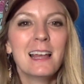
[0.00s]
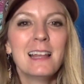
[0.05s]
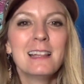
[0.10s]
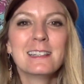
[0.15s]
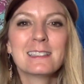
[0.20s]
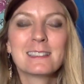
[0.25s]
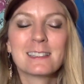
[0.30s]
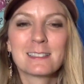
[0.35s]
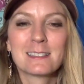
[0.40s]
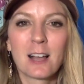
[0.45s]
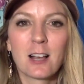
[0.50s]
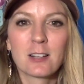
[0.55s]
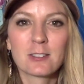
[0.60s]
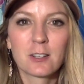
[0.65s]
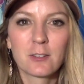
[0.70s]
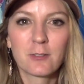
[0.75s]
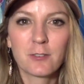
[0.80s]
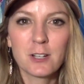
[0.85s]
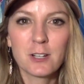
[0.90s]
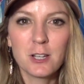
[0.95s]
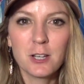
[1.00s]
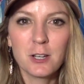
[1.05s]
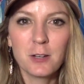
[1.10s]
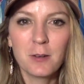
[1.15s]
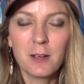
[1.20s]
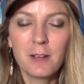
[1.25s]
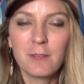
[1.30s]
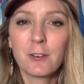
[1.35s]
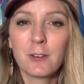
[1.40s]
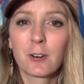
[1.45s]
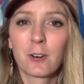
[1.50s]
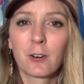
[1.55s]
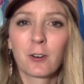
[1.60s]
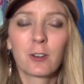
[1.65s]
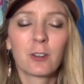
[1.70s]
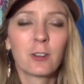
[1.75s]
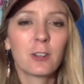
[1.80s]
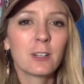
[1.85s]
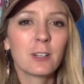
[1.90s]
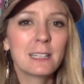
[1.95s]
This is also for you if you're
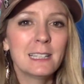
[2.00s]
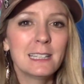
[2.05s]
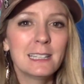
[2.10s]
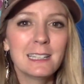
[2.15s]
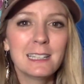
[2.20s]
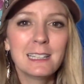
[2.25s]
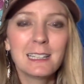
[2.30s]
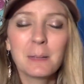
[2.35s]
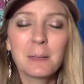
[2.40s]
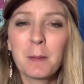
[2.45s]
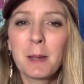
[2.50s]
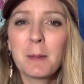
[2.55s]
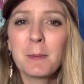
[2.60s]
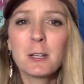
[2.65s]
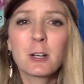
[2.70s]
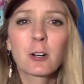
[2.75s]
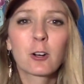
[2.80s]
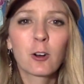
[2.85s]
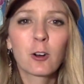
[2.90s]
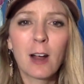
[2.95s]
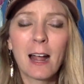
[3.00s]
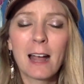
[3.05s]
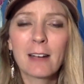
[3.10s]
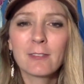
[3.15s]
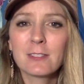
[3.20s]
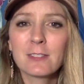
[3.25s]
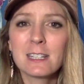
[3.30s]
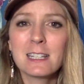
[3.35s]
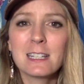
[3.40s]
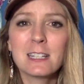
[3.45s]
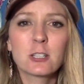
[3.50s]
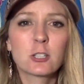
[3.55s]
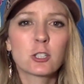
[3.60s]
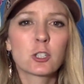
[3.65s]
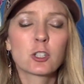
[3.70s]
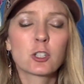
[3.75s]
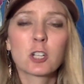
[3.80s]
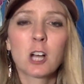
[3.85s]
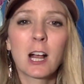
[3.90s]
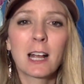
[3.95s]
looking, maybe you're crafty and
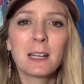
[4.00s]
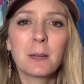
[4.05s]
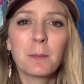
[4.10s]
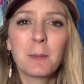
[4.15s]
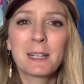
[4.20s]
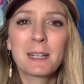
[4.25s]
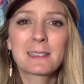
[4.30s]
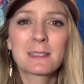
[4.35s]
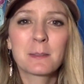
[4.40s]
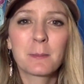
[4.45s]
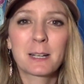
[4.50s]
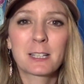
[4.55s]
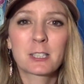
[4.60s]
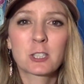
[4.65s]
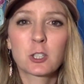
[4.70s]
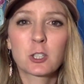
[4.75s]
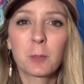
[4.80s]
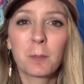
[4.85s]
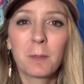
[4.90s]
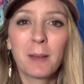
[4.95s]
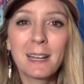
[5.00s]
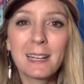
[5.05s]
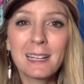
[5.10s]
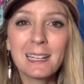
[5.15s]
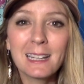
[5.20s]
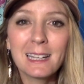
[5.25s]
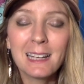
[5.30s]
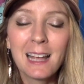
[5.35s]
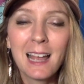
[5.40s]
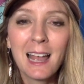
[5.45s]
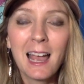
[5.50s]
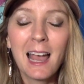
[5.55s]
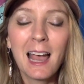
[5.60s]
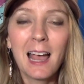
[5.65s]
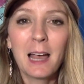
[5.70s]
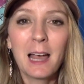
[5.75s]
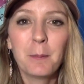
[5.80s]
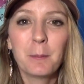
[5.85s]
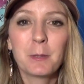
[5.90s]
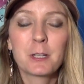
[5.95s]
you're trying to make some extra money,
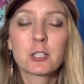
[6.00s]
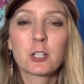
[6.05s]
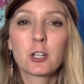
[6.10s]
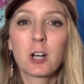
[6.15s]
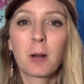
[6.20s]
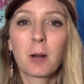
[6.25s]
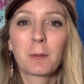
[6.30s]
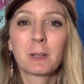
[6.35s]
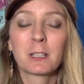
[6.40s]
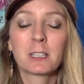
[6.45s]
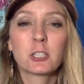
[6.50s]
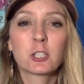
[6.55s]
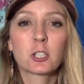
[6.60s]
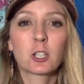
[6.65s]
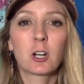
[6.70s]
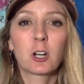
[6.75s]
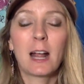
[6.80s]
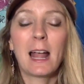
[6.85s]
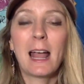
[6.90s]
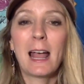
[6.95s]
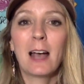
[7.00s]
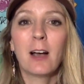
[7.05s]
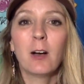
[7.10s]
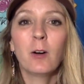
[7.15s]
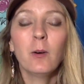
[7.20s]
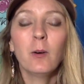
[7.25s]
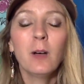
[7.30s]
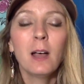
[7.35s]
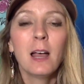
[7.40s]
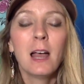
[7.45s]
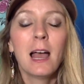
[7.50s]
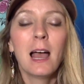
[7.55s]
but you're not really sure how.